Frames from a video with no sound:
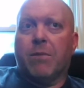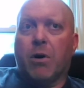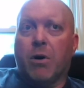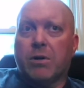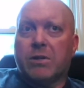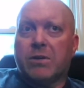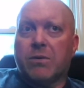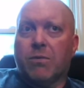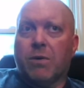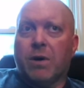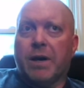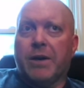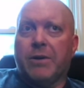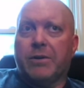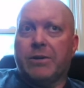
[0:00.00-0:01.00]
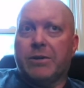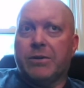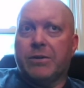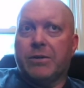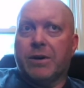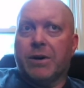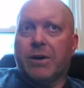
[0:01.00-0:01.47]
For
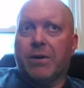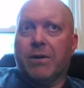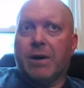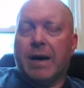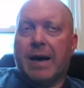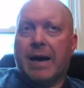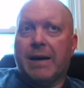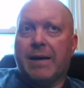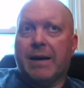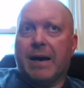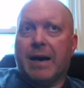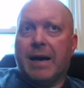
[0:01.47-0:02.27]
most of what you do,